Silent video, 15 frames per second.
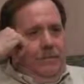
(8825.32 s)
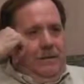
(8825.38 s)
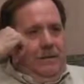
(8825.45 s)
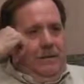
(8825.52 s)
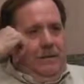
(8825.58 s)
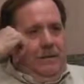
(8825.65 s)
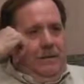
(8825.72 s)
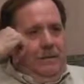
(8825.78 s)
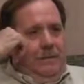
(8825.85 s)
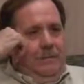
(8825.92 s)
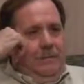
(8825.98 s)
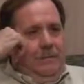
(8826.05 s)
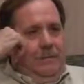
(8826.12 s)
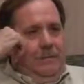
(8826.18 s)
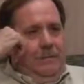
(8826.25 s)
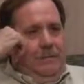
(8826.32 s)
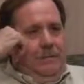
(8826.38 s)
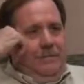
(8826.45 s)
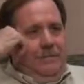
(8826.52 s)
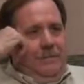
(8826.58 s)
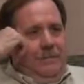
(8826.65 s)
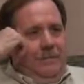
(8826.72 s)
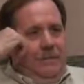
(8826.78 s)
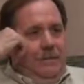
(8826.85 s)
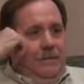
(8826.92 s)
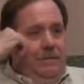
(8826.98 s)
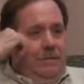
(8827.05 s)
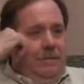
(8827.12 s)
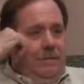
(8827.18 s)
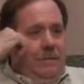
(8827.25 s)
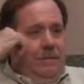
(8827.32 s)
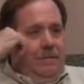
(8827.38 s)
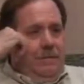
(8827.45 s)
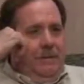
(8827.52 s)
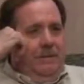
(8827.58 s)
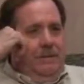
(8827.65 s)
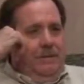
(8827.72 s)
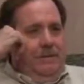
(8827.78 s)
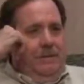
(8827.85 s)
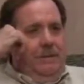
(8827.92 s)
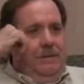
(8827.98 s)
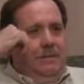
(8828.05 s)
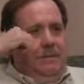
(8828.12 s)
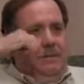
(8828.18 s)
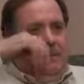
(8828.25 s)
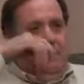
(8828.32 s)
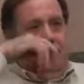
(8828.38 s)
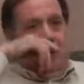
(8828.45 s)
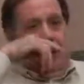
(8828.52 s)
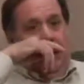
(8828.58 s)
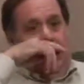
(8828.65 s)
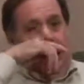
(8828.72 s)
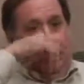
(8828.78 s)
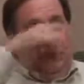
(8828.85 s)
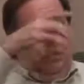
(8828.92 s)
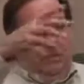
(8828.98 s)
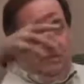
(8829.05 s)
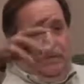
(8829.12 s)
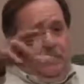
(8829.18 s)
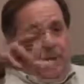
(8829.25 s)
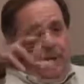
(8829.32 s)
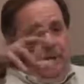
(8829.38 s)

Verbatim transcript: to operate an airline. He's incompetent. Mm-hmm. You know, and it was